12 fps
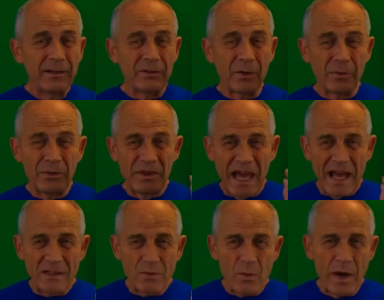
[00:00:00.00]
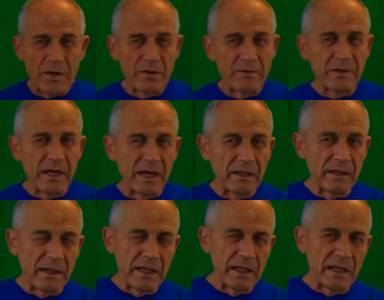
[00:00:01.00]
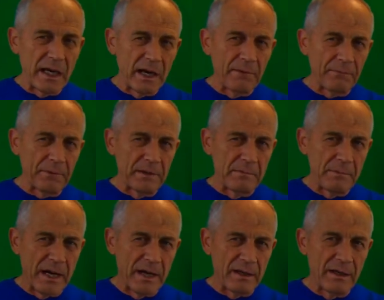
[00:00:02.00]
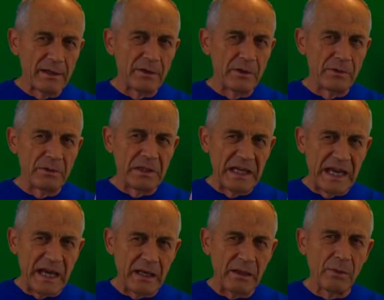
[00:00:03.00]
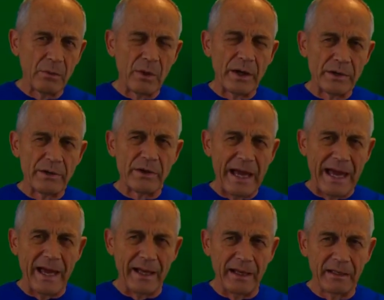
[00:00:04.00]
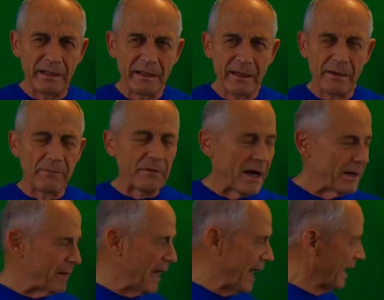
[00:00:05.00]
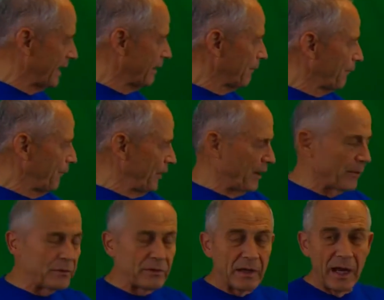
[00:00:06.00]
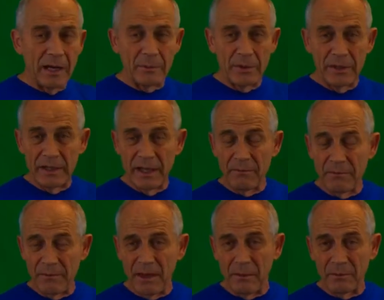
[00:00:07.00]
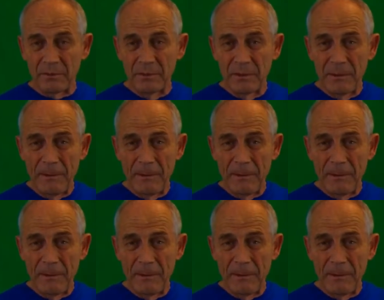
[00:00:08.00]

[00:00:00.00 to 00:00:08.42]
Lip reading: So that's why you've got to think carefully about you get what you're adding. If I'm adding fifths, I'm going to get fifths.